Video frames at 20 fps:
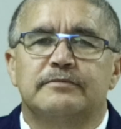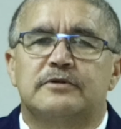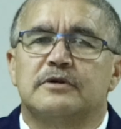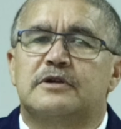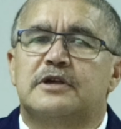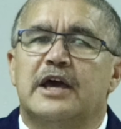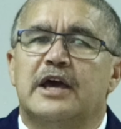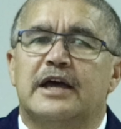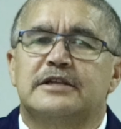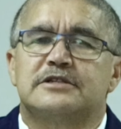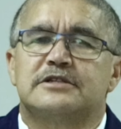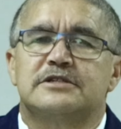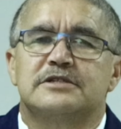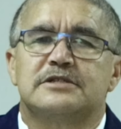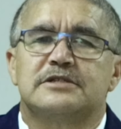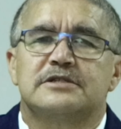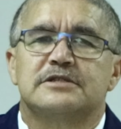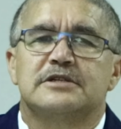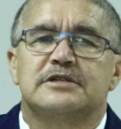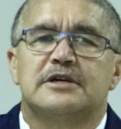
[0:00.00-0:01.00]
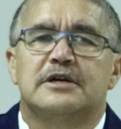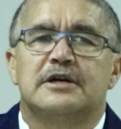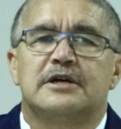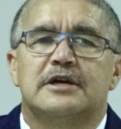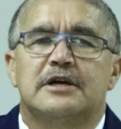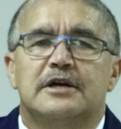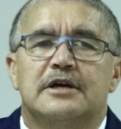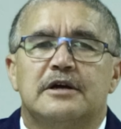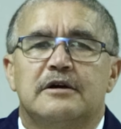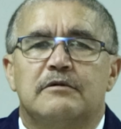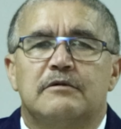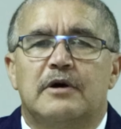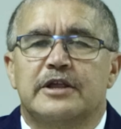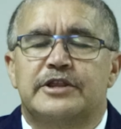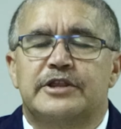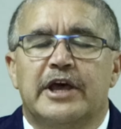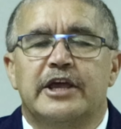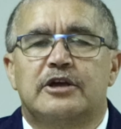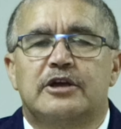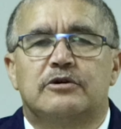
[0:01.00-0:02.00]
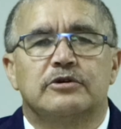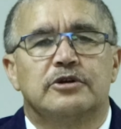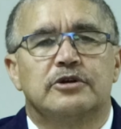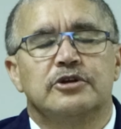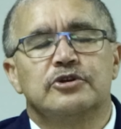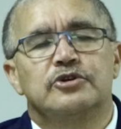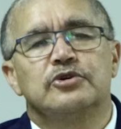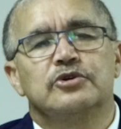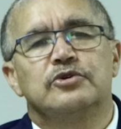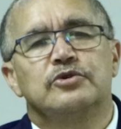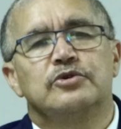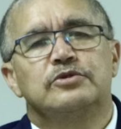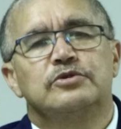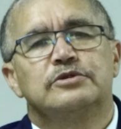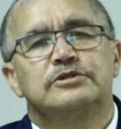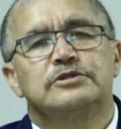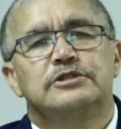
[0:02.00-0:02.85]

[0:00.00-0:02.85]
to catch what they couldn't do.